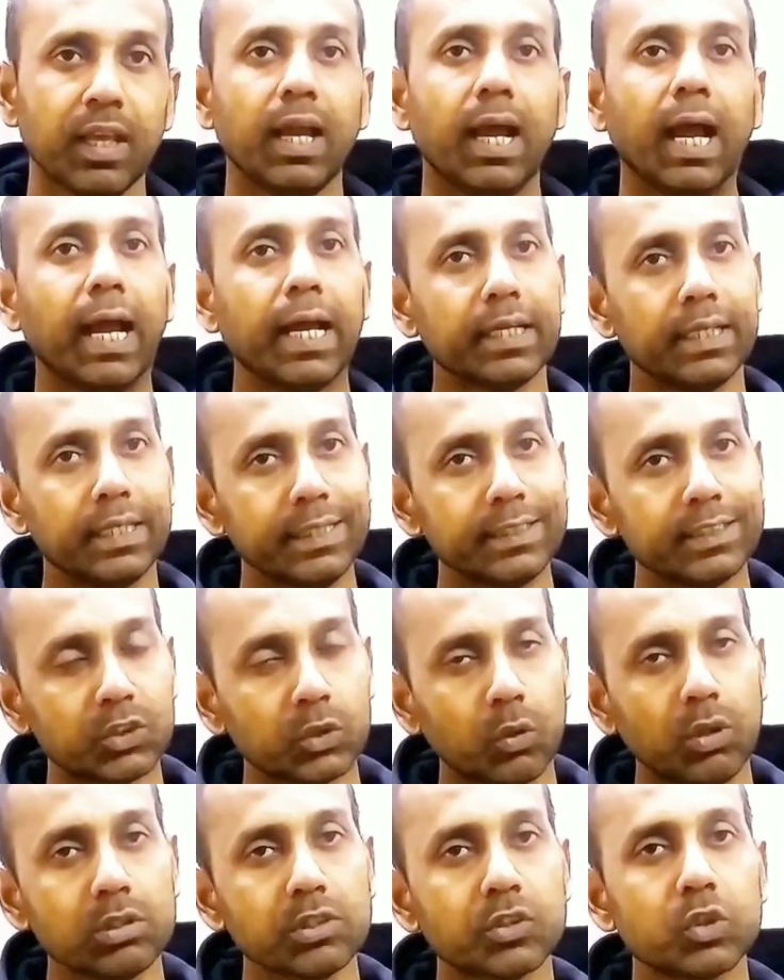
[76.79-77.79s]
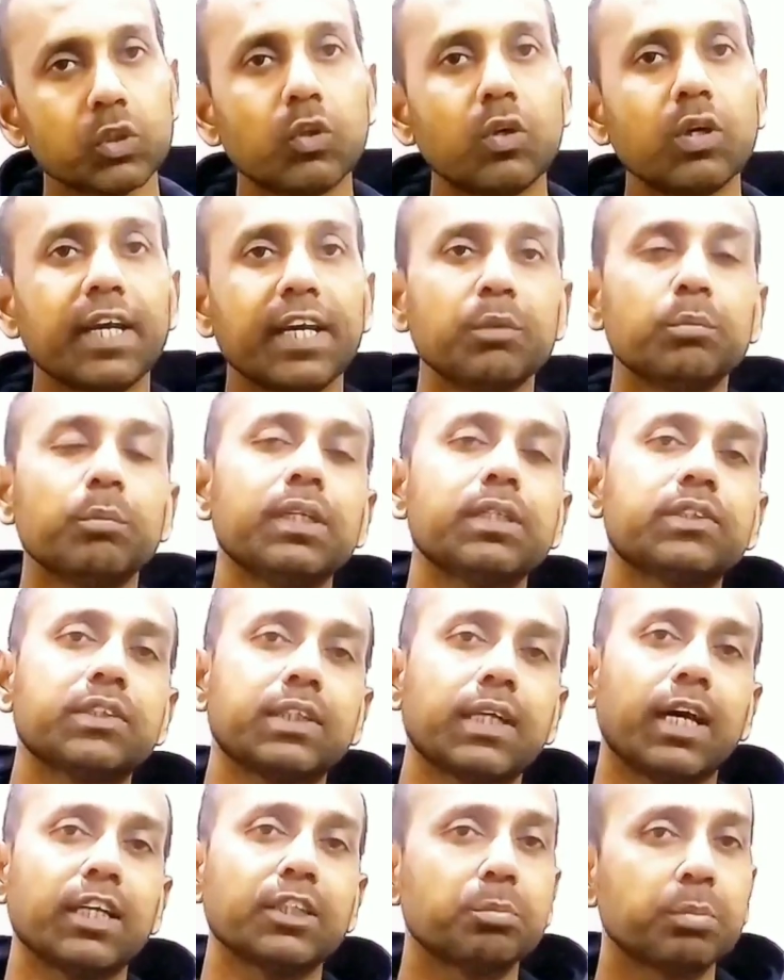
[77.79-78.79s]
And it's also called animal
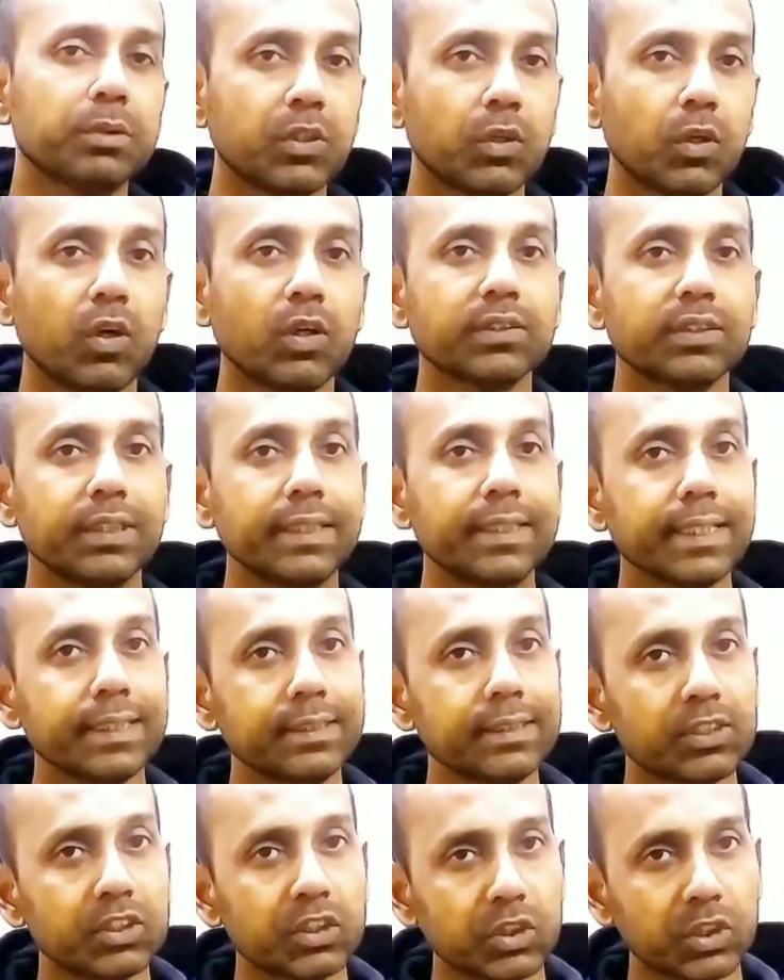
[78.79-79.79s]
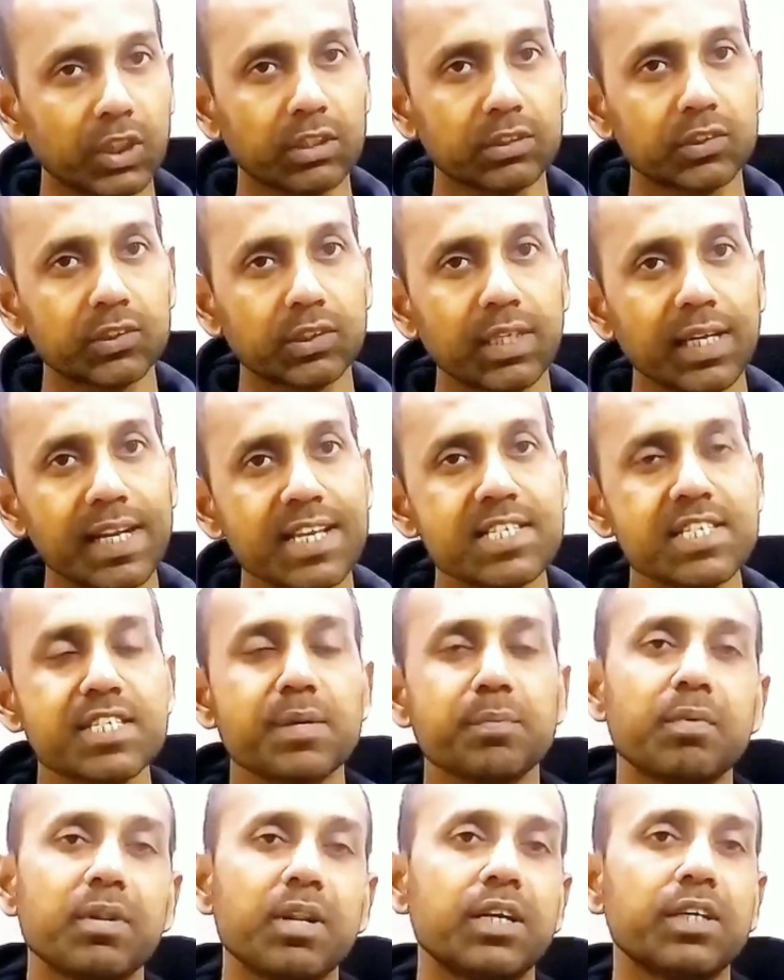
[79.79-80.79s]
starch because it is structurally
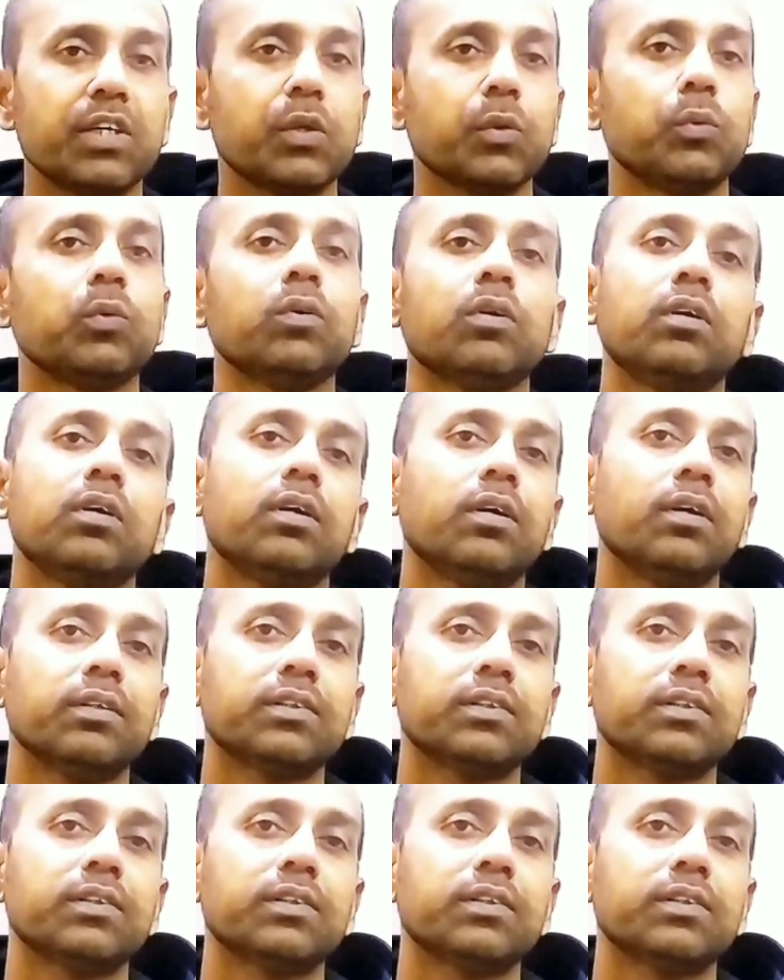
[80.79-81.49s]
similar to